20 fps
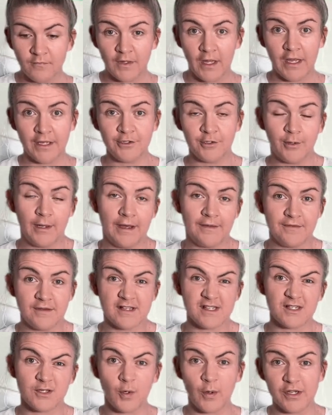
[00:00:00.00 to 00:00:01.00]
And you had
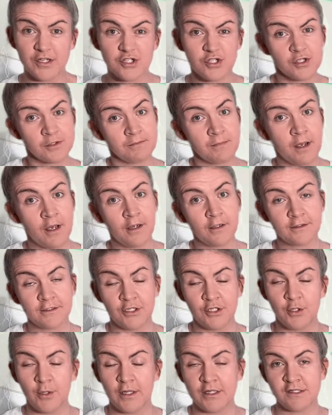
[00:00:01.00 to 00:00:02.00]
this question mark that
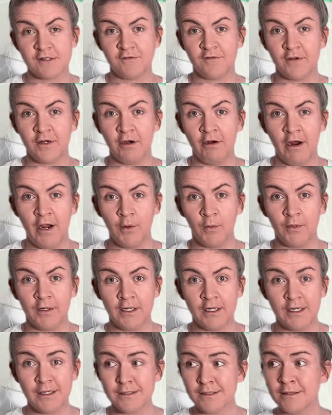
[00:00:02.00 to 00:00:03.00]
you had to figure out what it
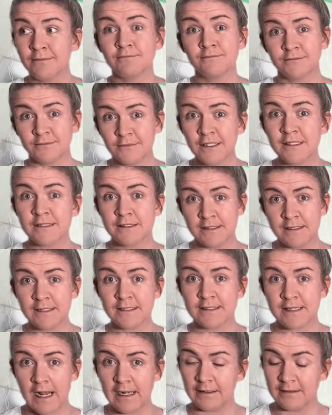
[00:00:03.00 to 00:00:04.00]
is. This is
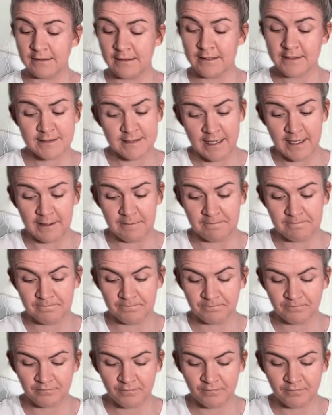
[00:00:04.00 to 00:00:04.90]
exactly the same.